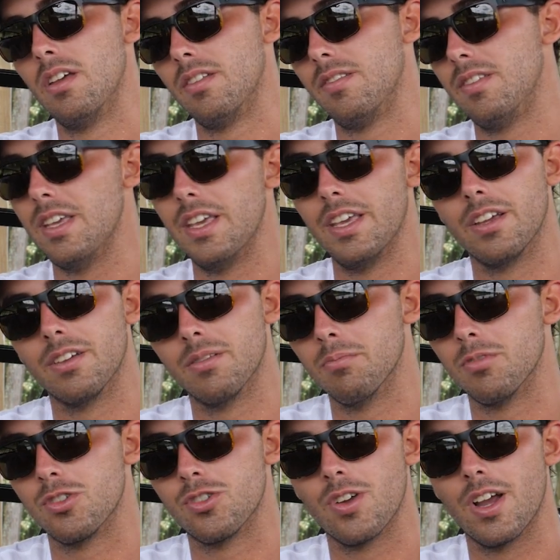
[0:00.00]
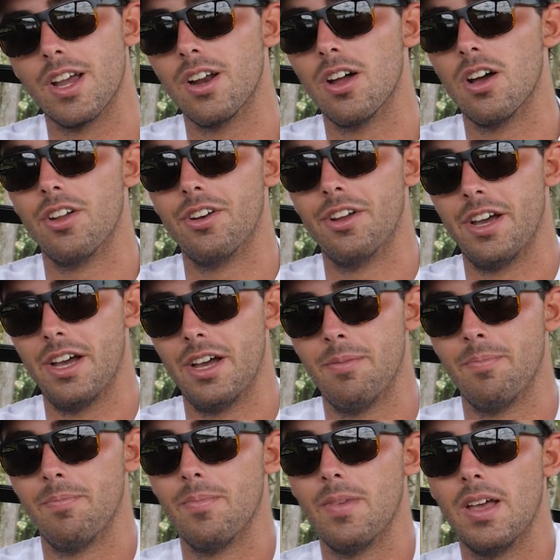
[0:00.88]
teeing them straight on
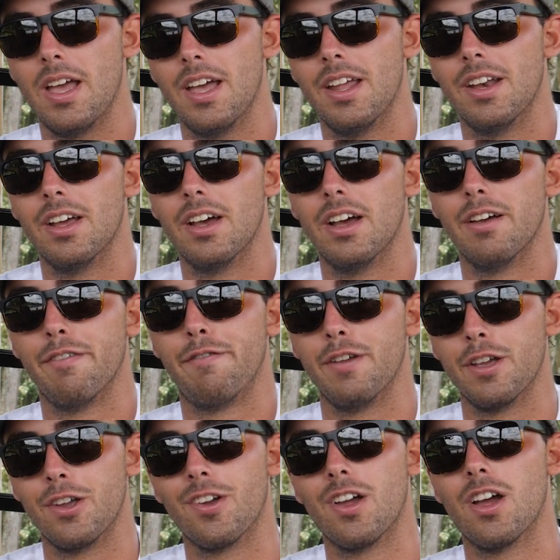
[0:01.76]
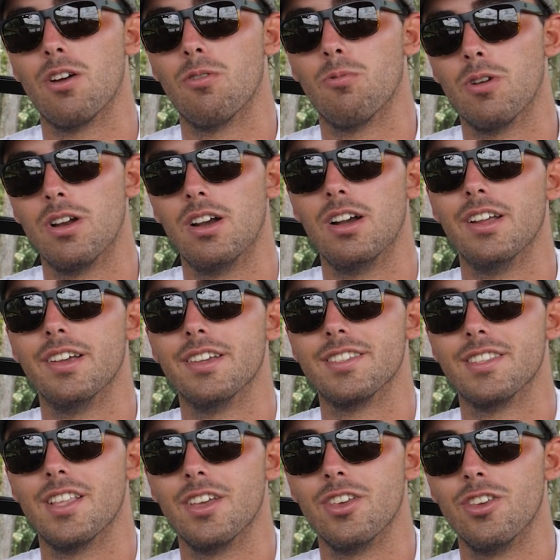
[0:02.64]
up, and figure out what it
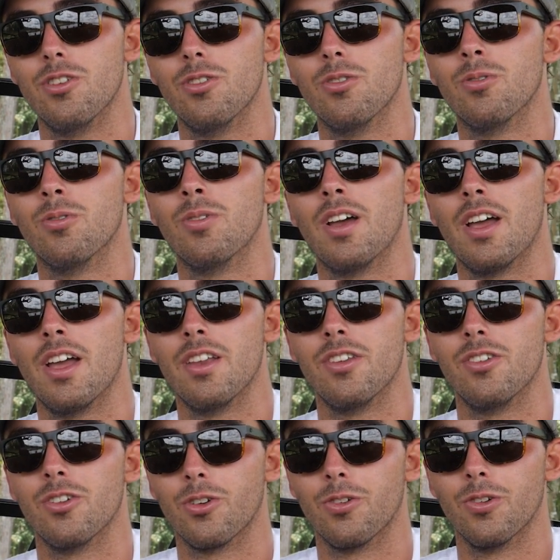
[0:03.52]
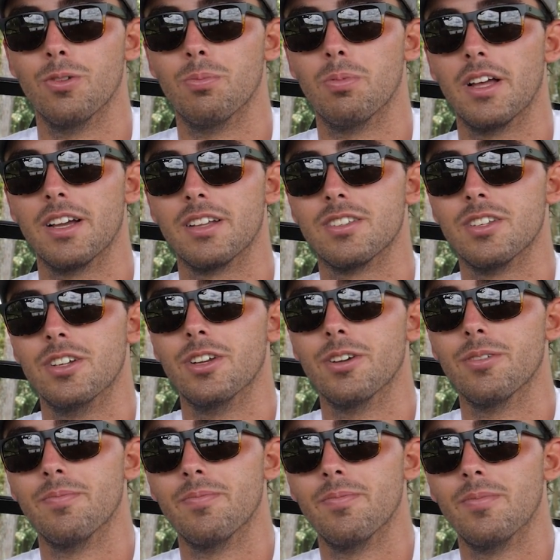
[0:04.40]
is that you and your group like to
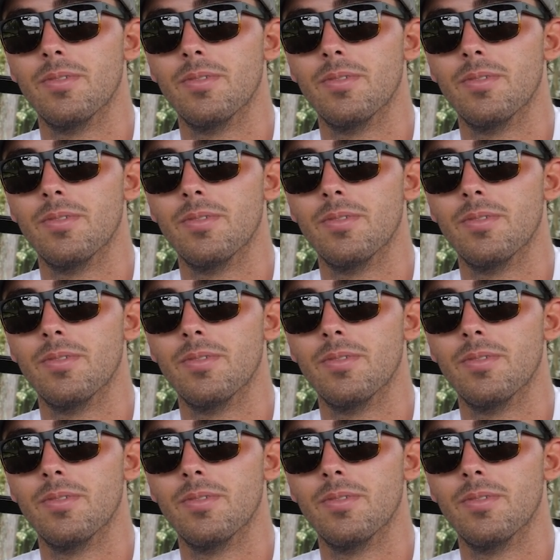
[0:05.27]
do.